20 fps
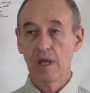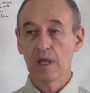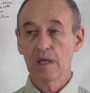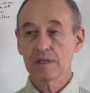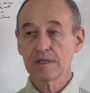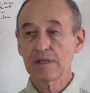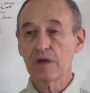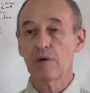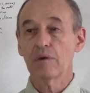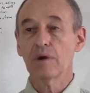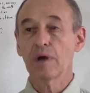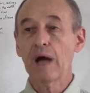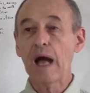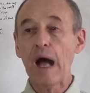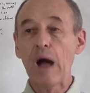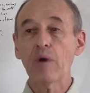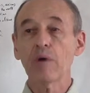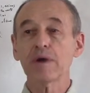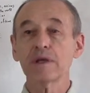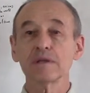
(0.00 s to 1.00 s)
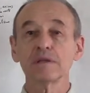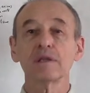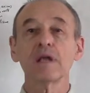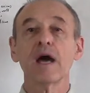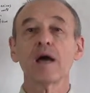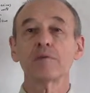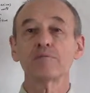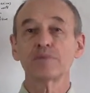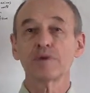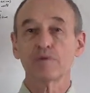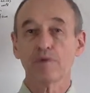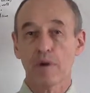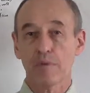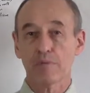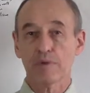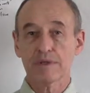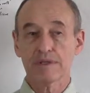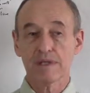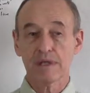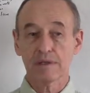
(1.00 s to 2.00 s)
So how can time be
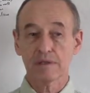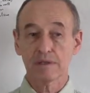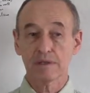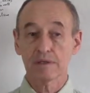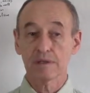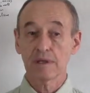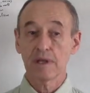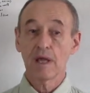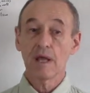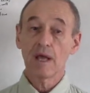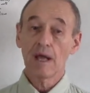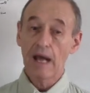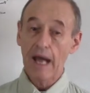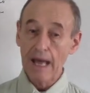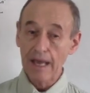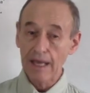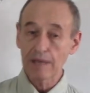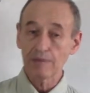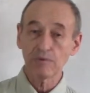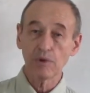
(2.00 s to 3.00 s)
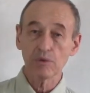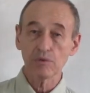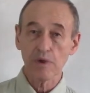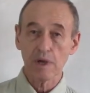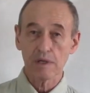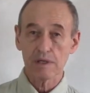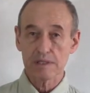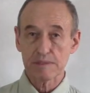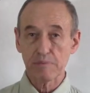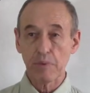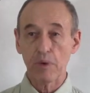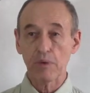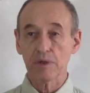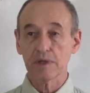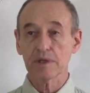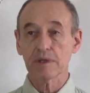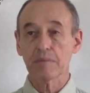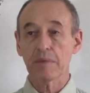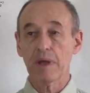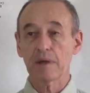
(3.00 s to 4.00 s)
represented? I have already
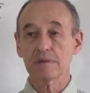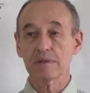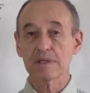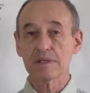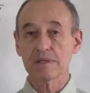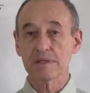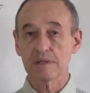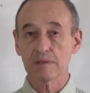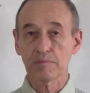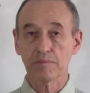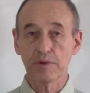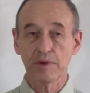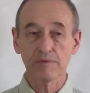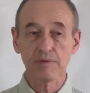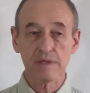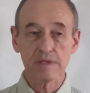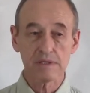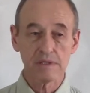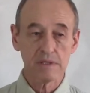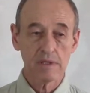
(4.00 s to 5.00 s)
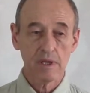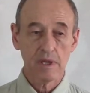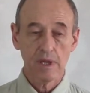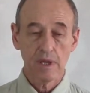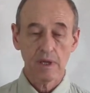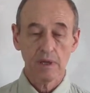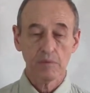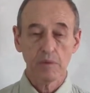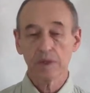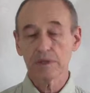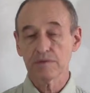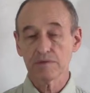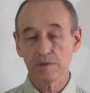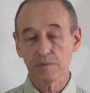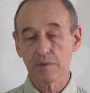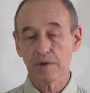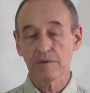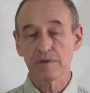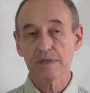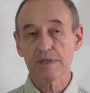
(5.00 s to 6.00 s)
spoken about this in the previous one of the
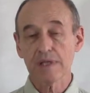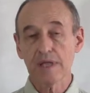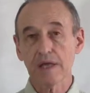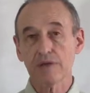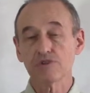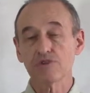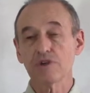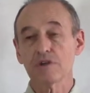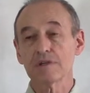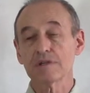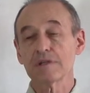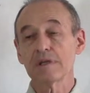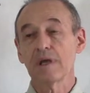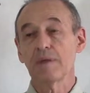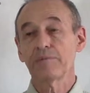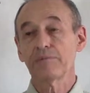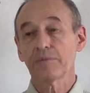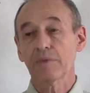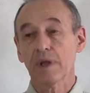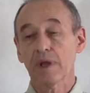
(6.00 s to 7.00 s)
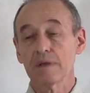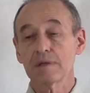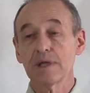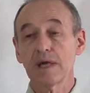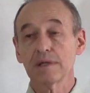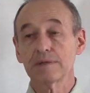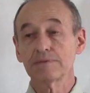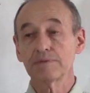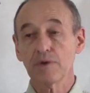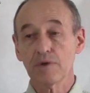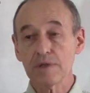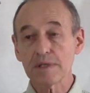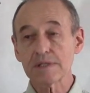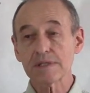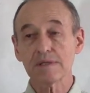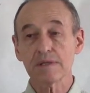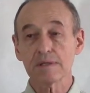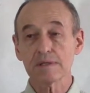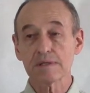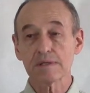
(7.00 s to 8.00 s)
previous lectures, that, for
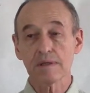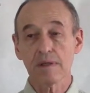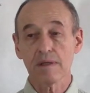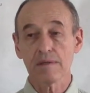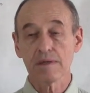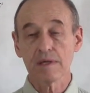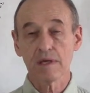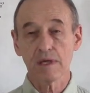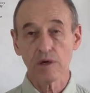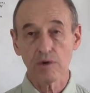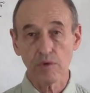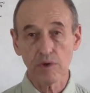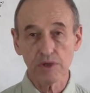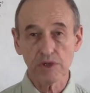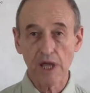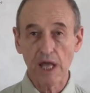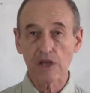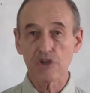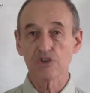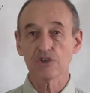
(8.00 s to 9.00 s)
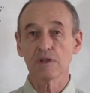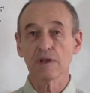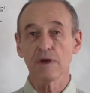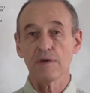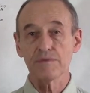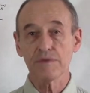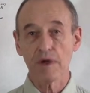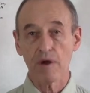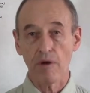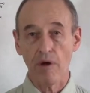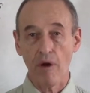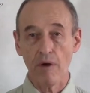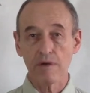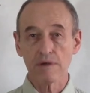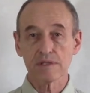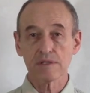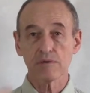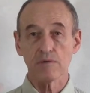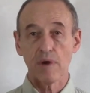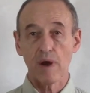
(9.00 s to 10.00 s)
instance, the rotation of the
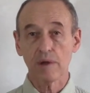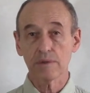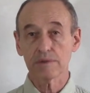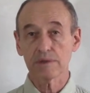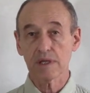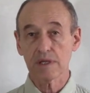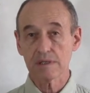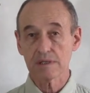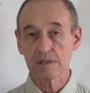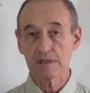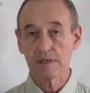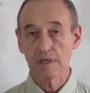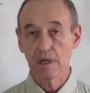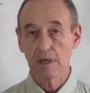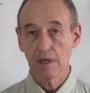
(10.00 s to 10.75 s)
Earth around its